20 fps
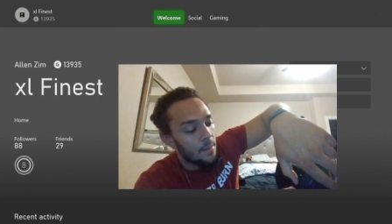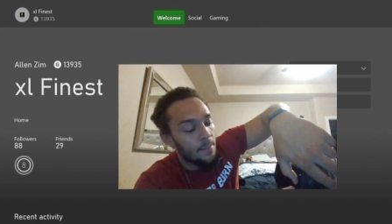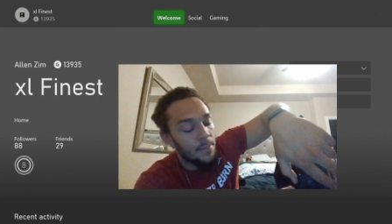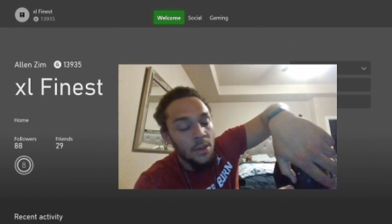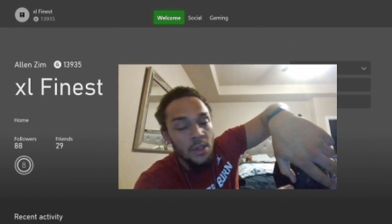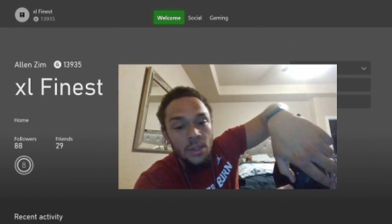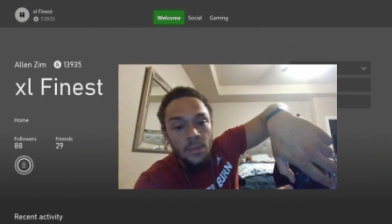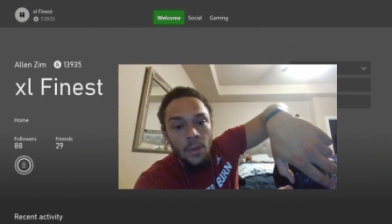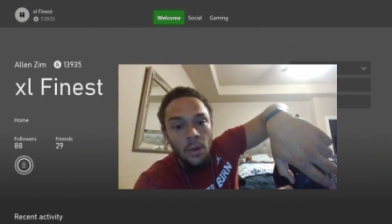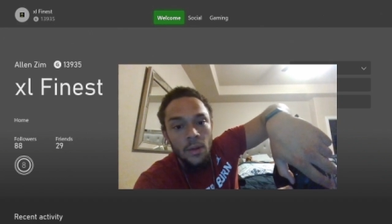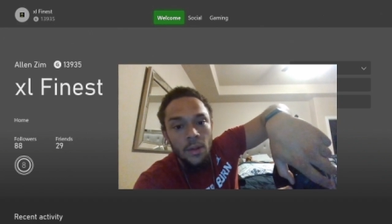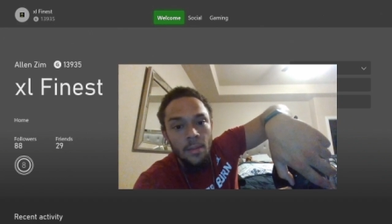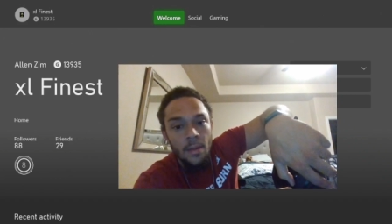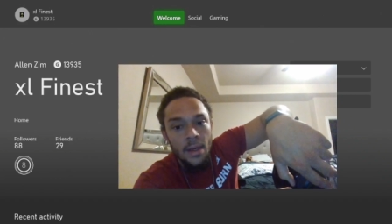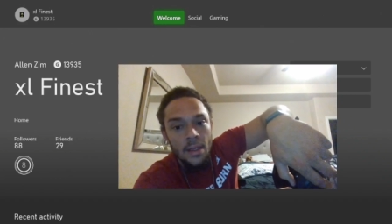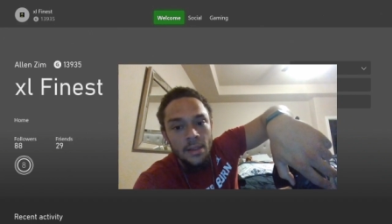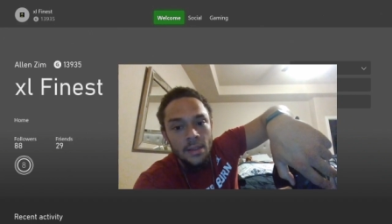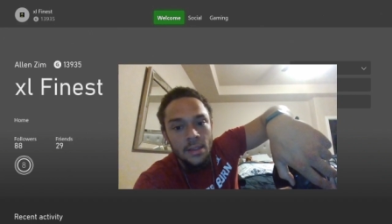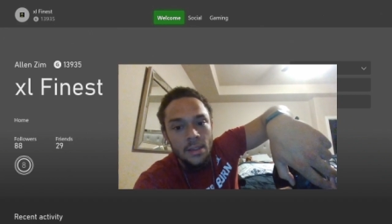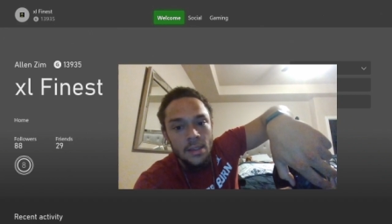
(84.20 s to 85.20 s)
push both the
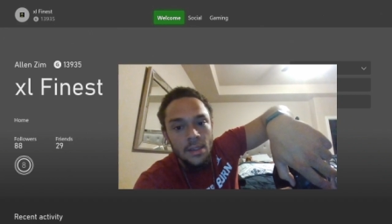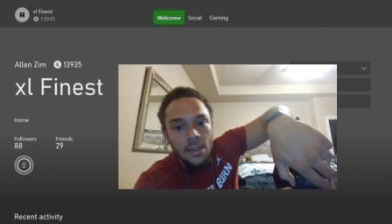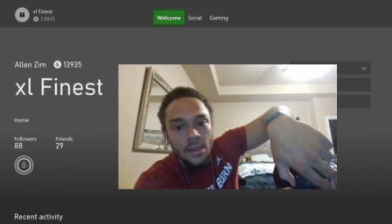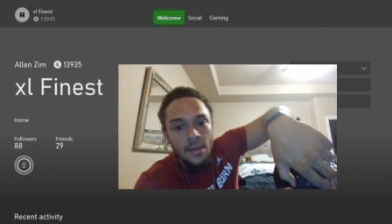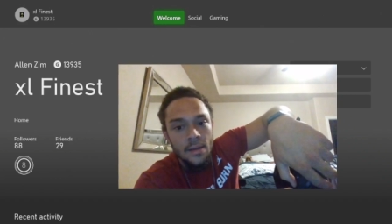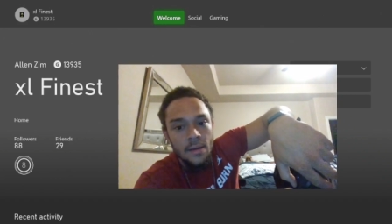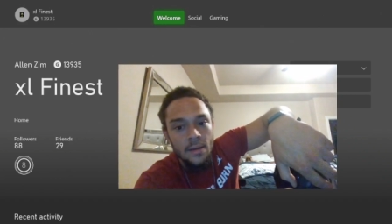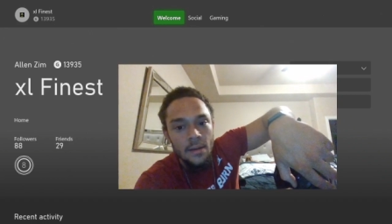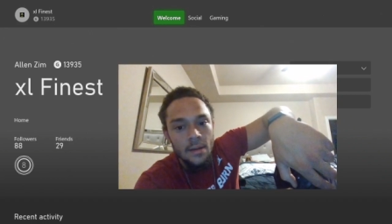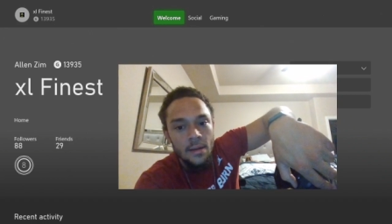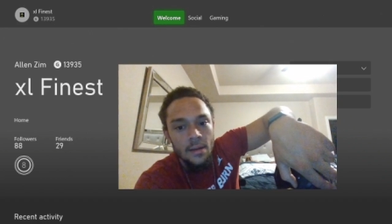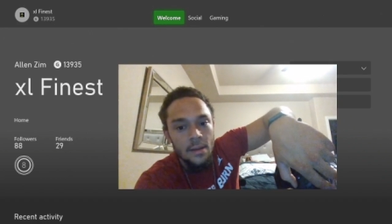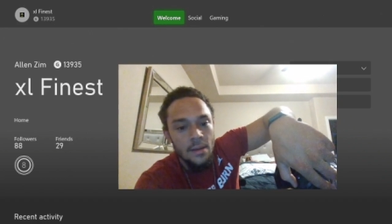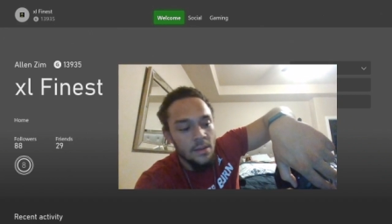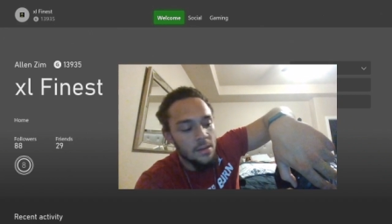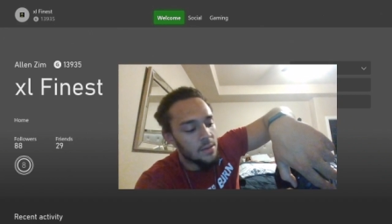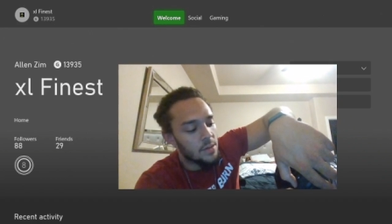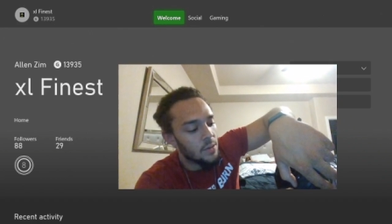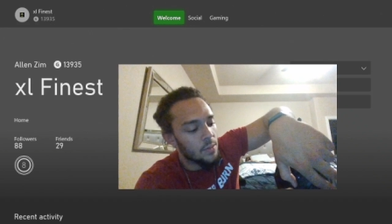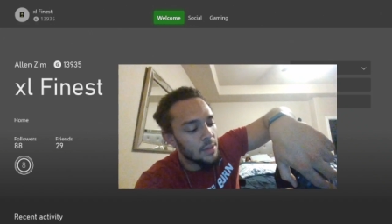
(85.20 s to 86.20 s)
buttons
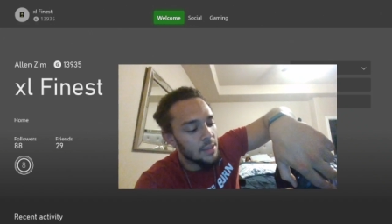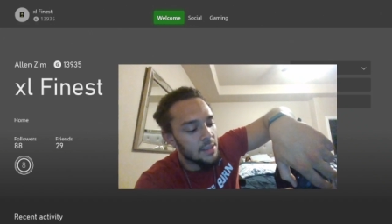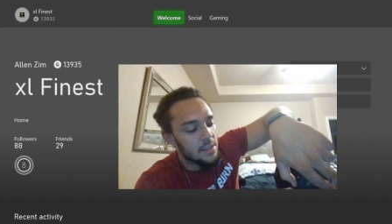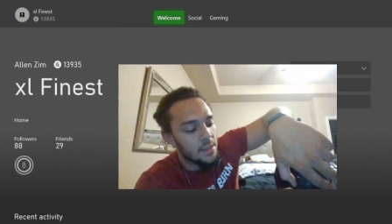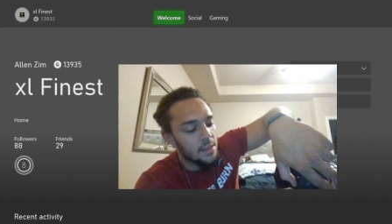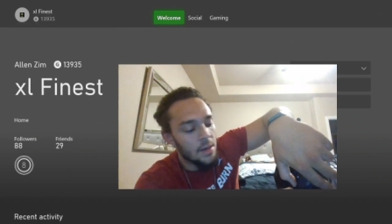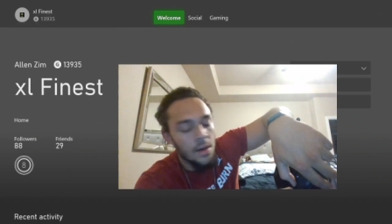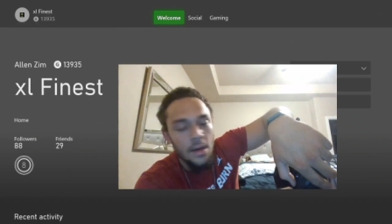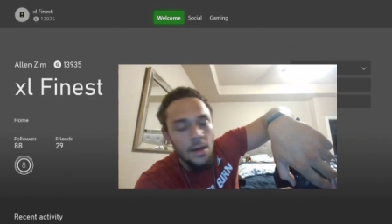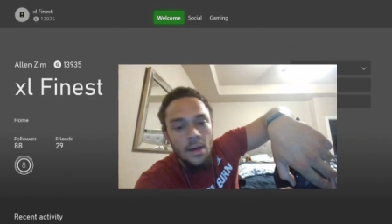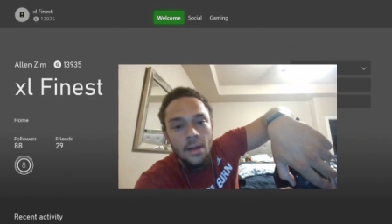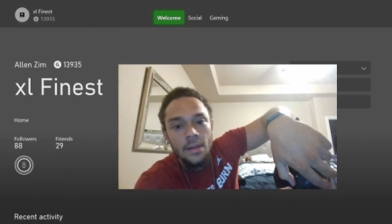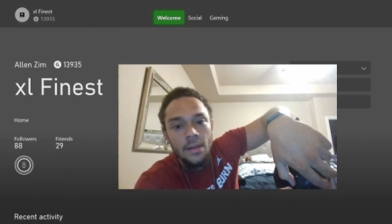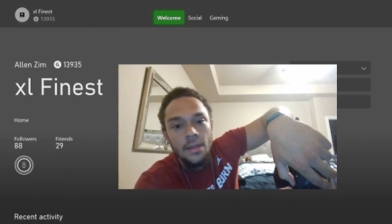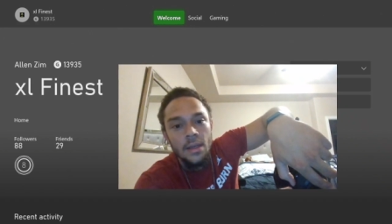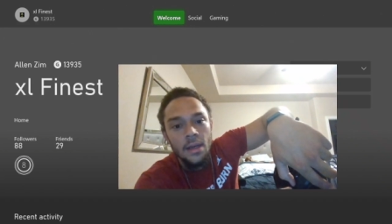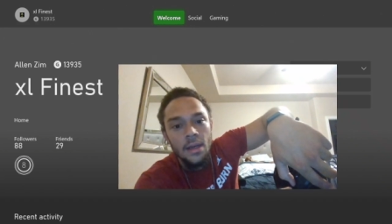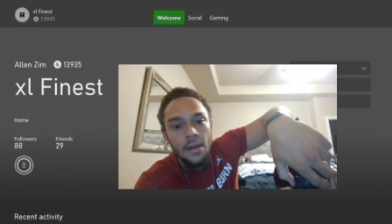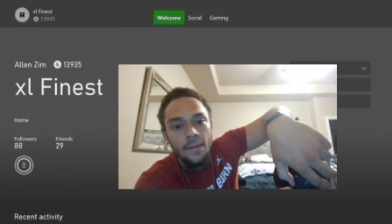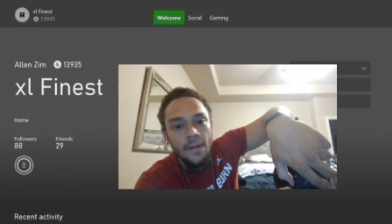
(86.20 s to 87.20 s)
to restart,
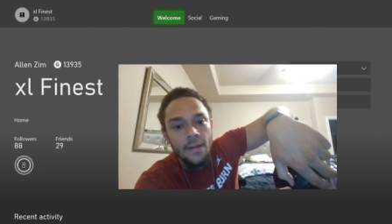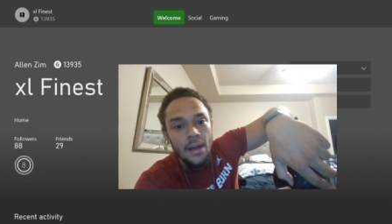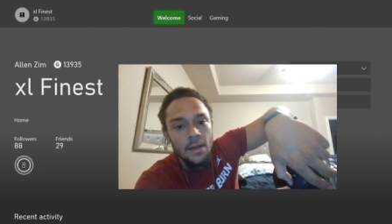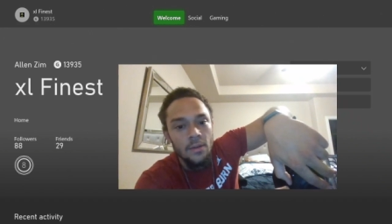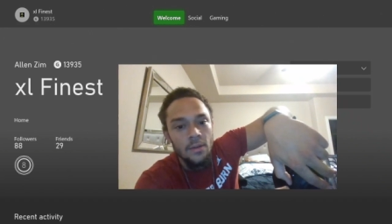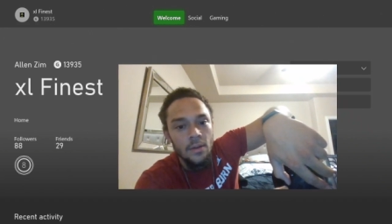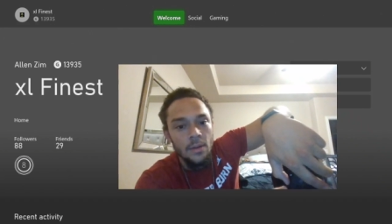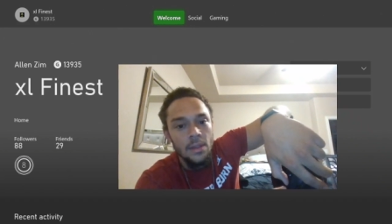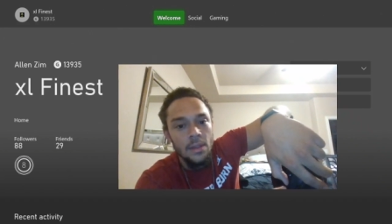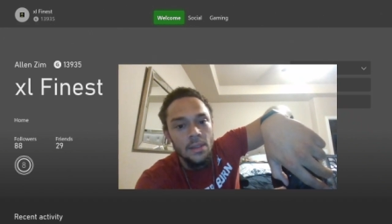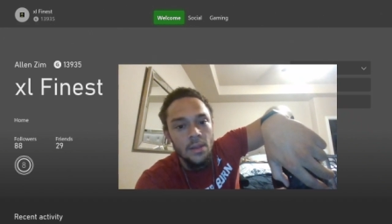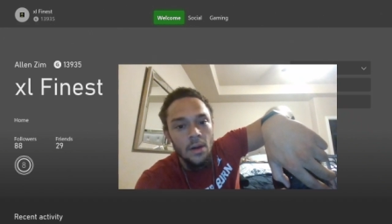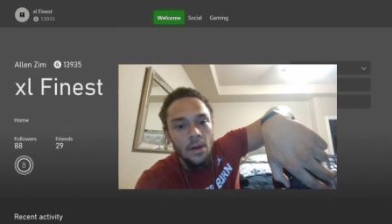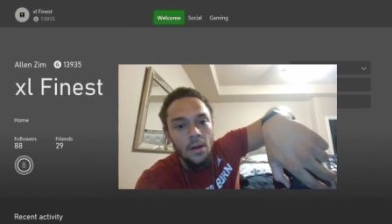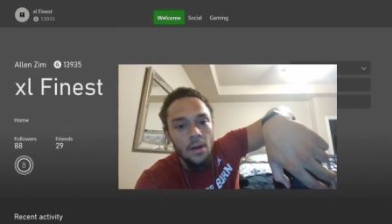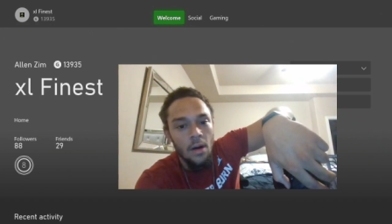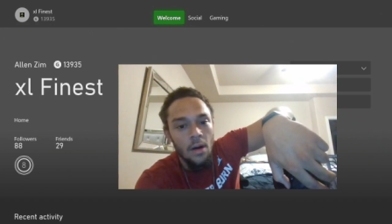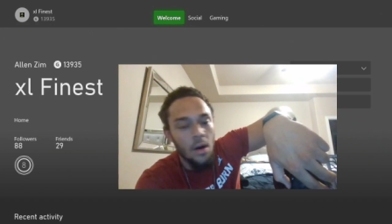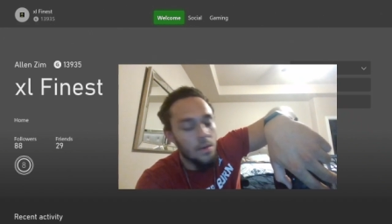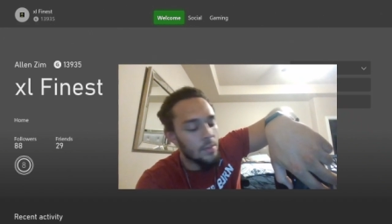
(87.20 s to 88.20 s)
to factory
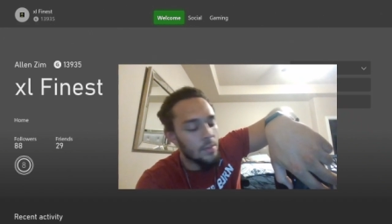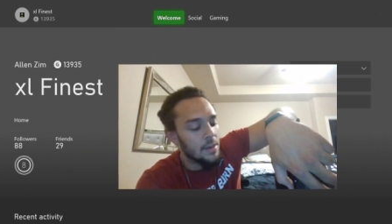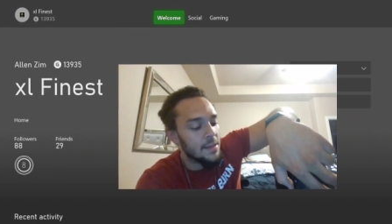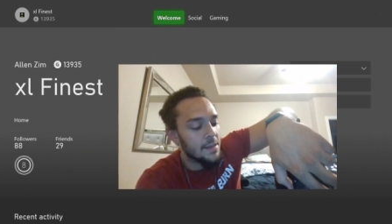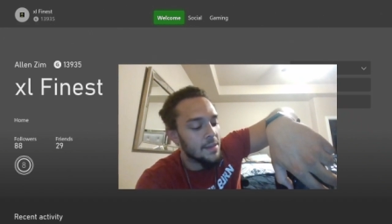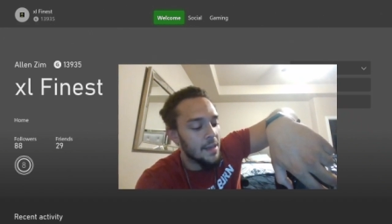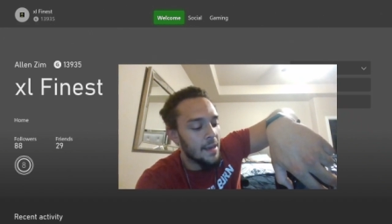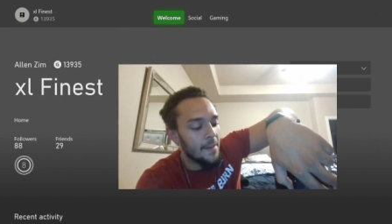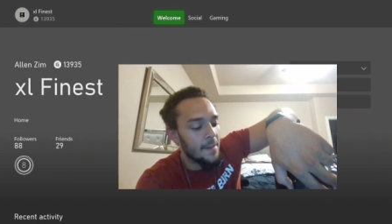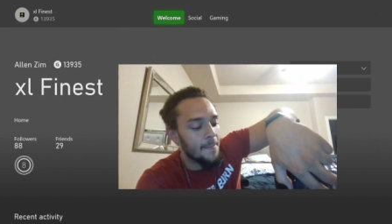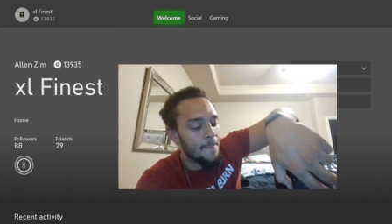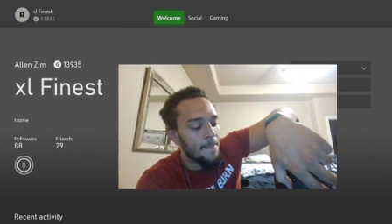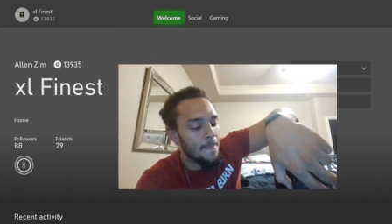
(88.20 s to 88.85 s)
restart, hard reset,